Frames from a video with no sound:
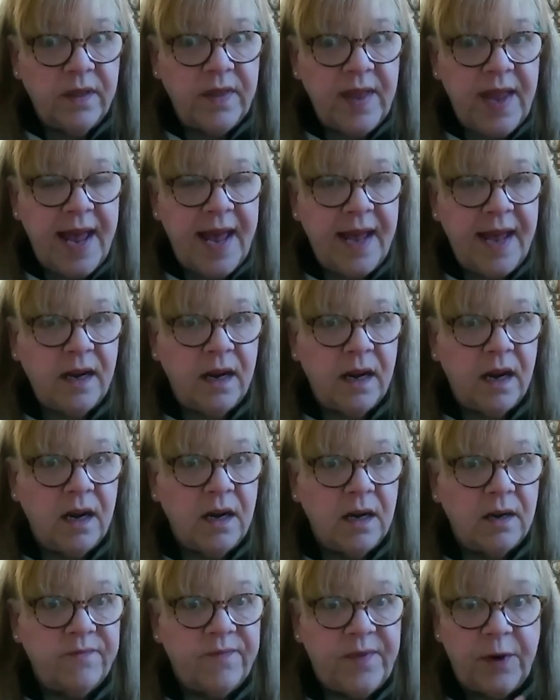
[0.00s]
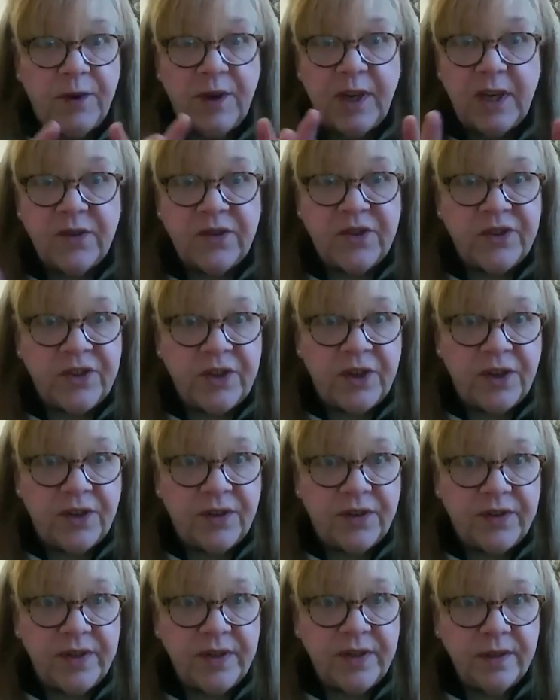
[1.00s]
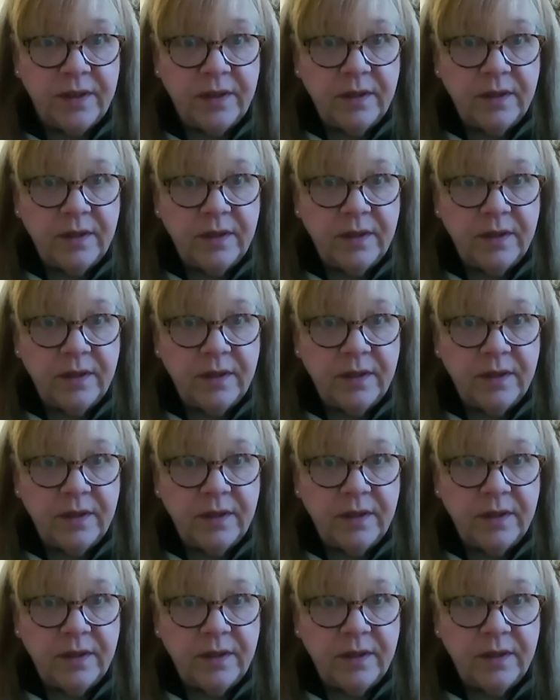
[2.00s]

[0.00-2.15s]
that are very concerned